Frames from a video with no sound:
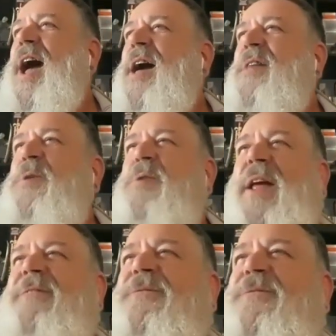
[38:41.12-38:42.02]
uh, there were
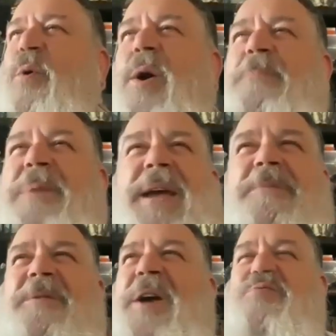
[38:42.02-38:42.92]
like four
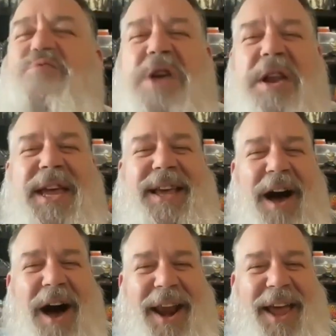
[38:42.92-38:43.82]
people that really
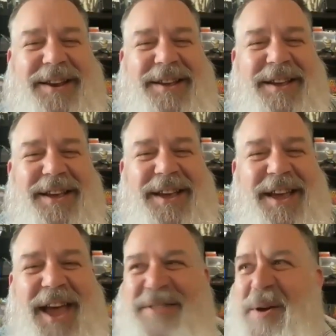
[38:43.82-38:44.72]
got it,
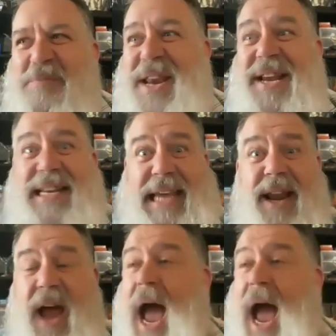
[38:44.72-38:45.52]
and we didn't get.